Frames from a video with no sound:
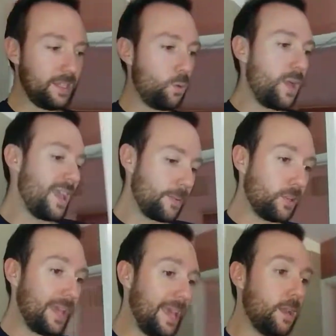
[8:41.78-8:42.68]
Either way, I'm
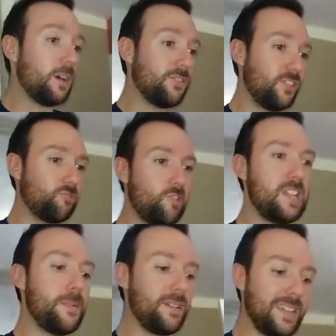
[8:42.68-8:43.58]
going to head off
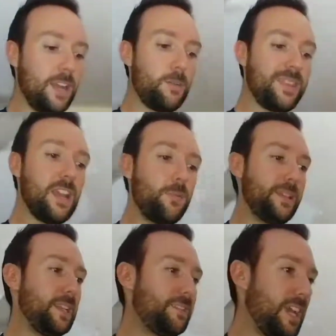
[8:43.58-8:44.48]
right about now. I'll be there
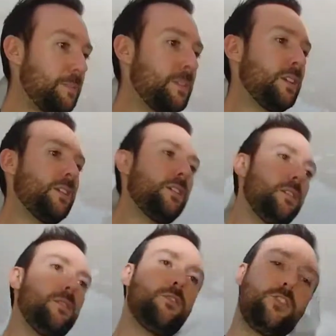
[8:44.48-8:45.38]
plenty of time.
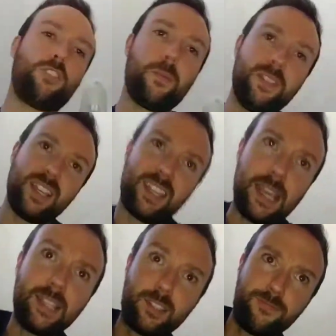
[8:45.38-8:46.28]
Just grabbing the
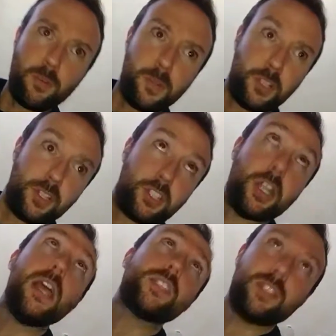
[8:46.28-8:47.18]
case from under the
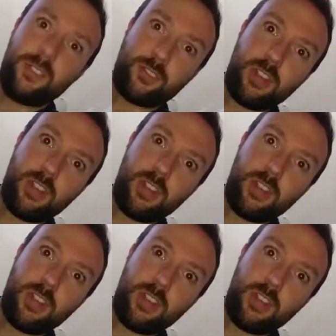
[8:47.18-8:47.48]
desk, because it's